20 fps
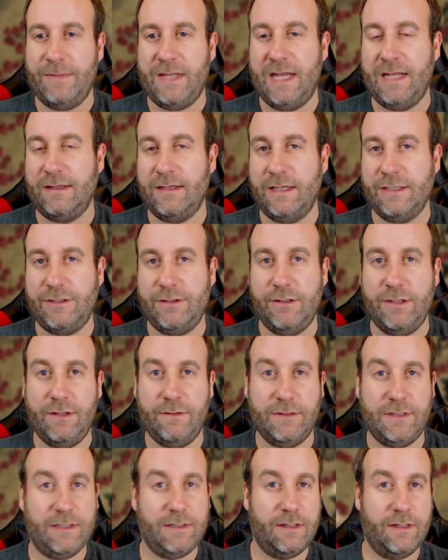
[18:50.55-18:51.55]
Unless
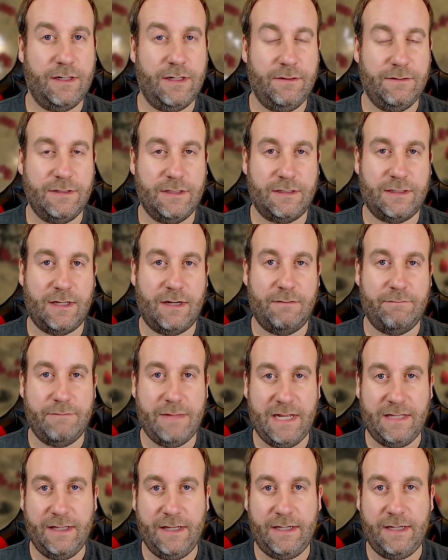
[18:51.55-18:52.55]
you're going to use this on a
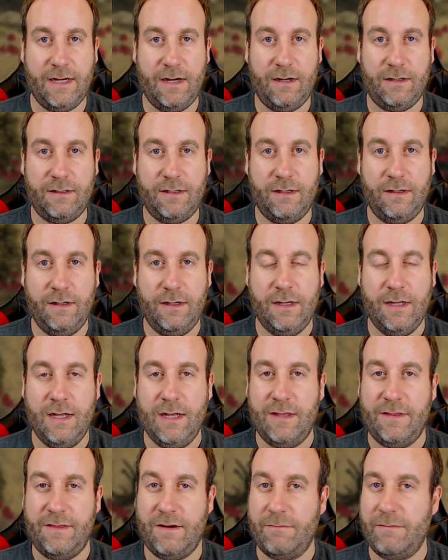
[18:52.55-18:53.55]
melee character,
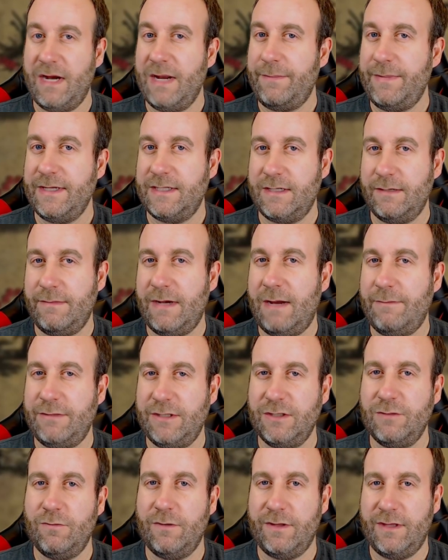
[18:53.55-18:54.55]
there might be some
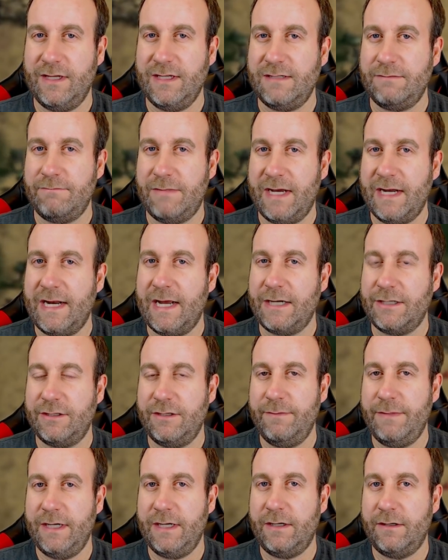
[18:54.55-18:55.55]
options where this might
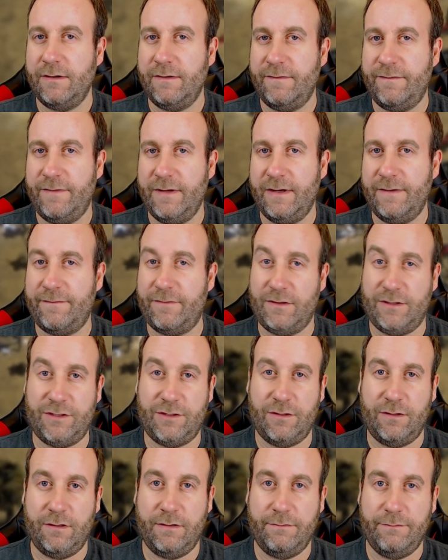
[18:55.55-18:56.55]
actually be a good fit for
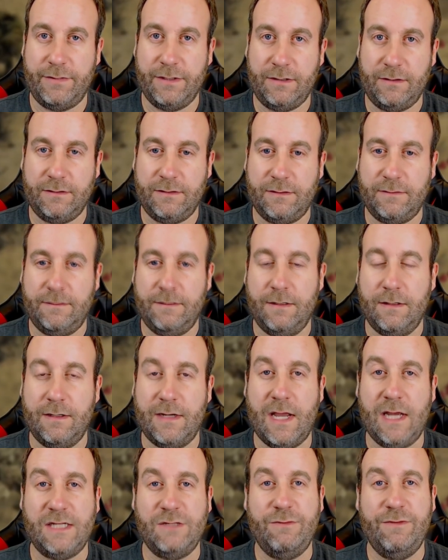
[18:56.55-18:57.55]
certain builds.
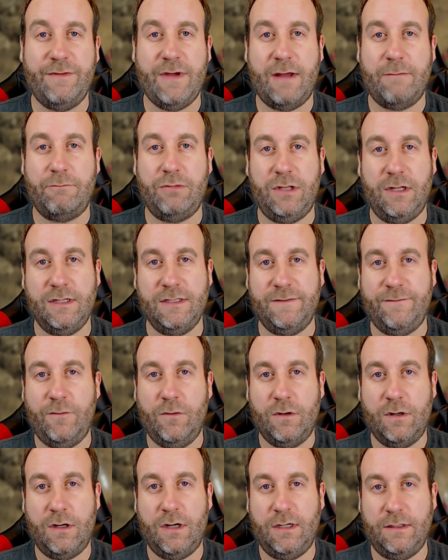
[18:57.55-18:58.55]
Next, we've got
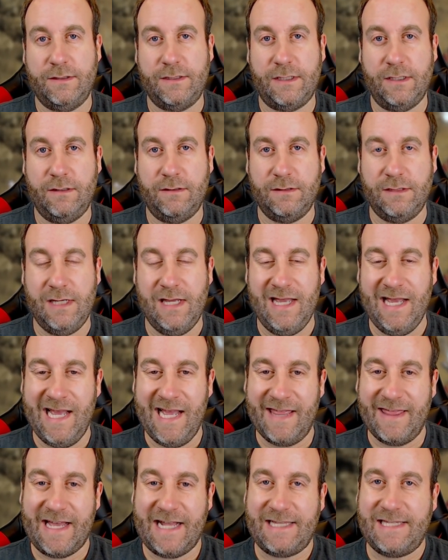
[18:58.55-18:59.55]
+4 to all skills.
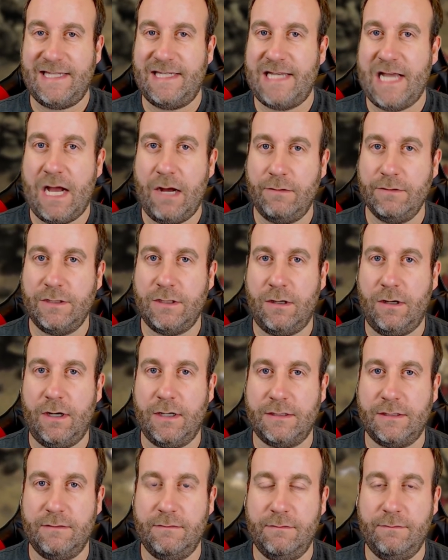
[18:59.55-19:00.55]
That sounds
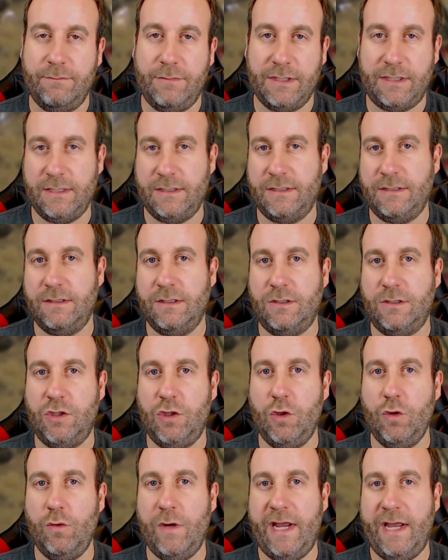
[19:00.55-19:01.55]
awesome, but this is a
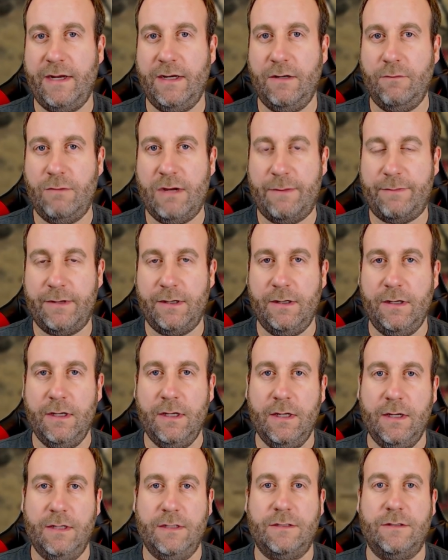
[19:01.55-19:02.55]
2-handed weapon.
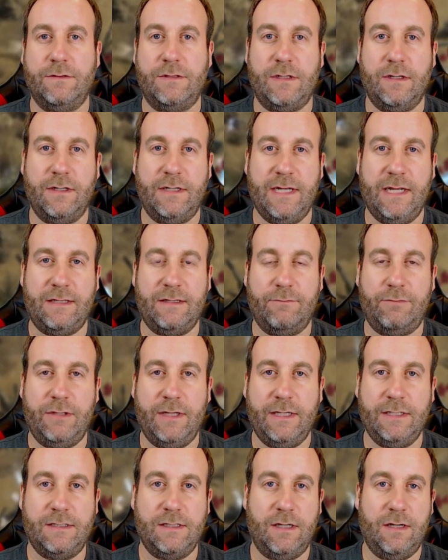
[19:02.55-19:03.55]
So it's going to take the
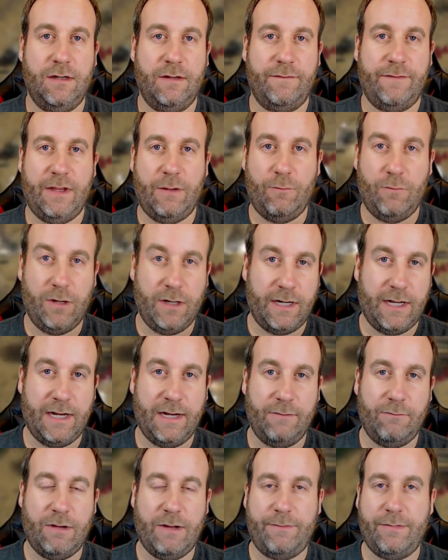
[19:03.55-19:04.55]
place of a
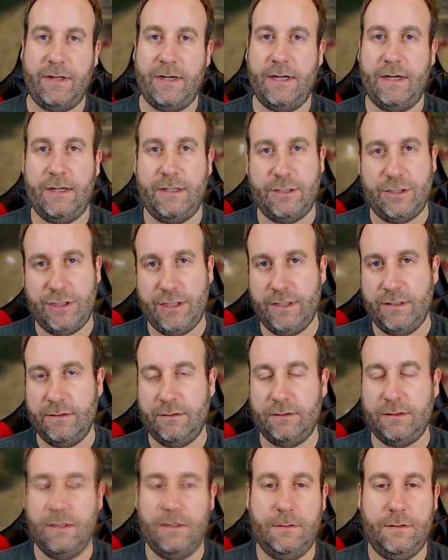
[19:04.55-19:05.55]
1-handed weapon and a
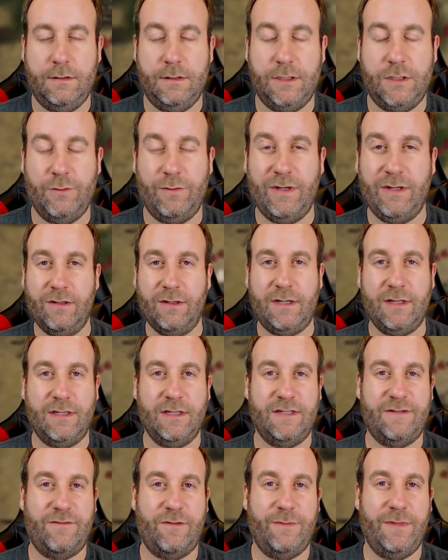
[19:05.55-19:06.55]
shield. So when you at
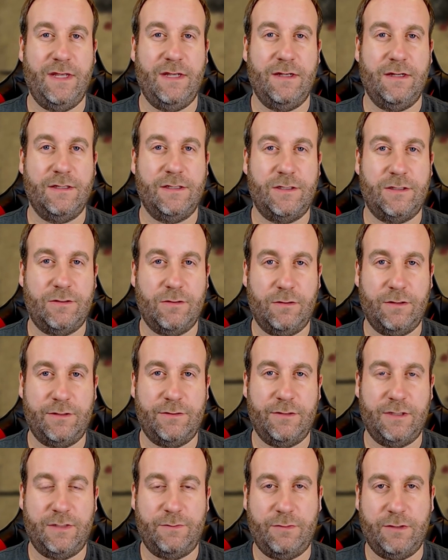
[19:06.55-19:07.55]
this from the
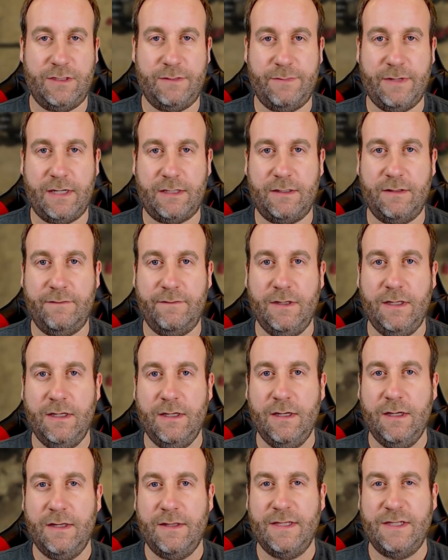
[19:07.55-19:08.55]
sorceress perspective,
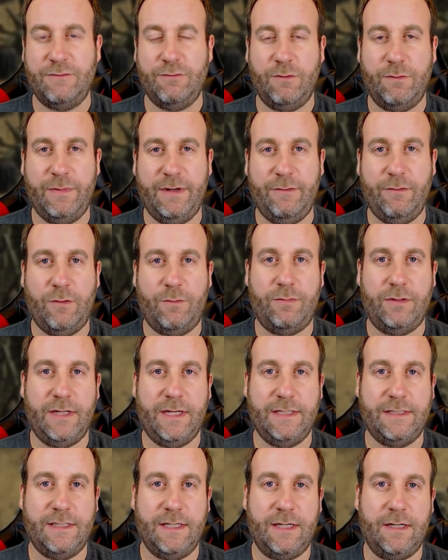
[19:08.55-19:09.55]
this would be
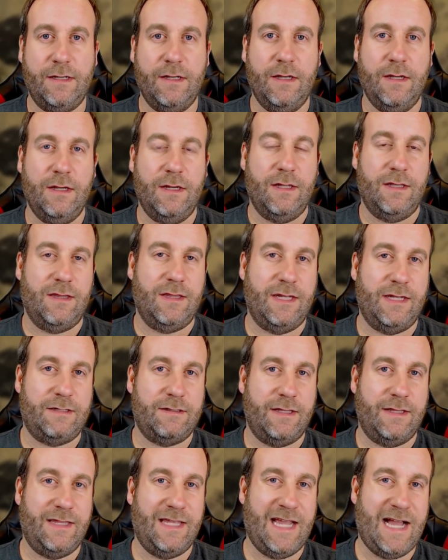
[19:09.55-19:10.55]
replacing
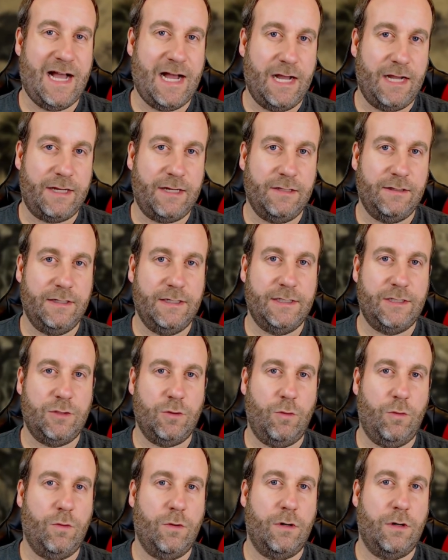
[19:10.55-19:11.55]
likely the Oculus
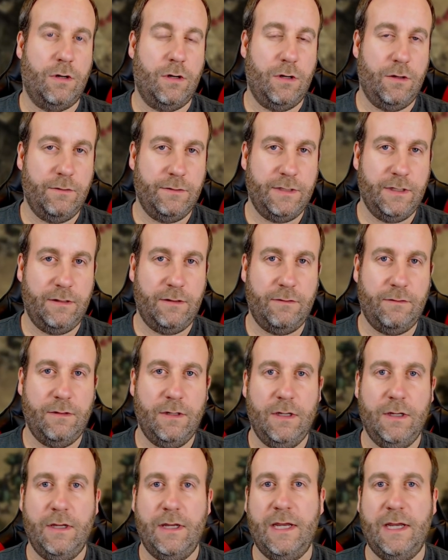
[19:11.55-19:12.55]
or Hoto,
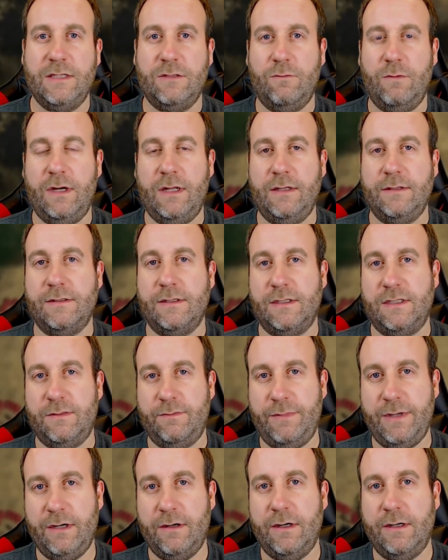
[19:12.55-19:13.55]
as well as a
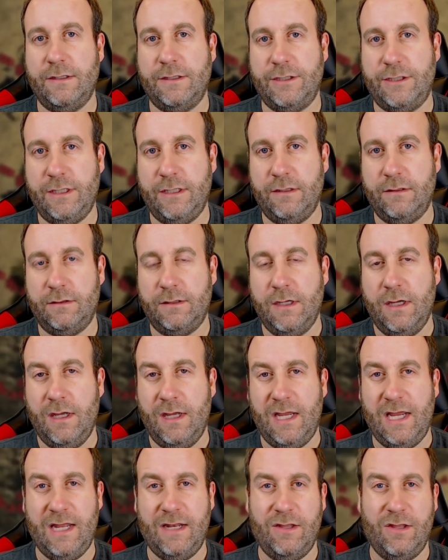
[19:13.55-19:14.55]
spirit shield.
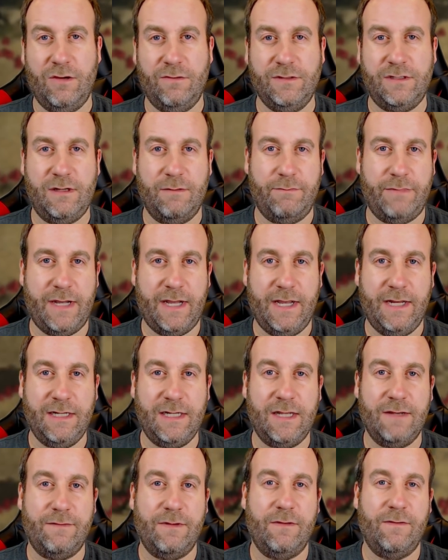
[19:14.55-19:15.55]
And those combined
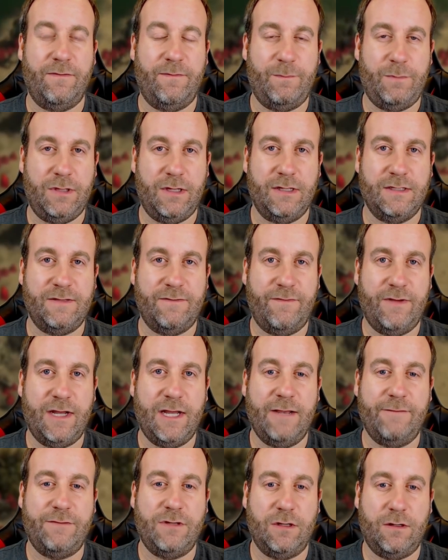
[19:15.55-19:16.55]
give you
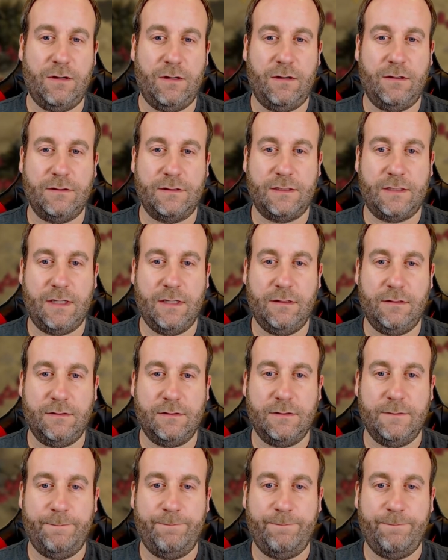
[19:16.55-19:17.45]
+5 to all skills.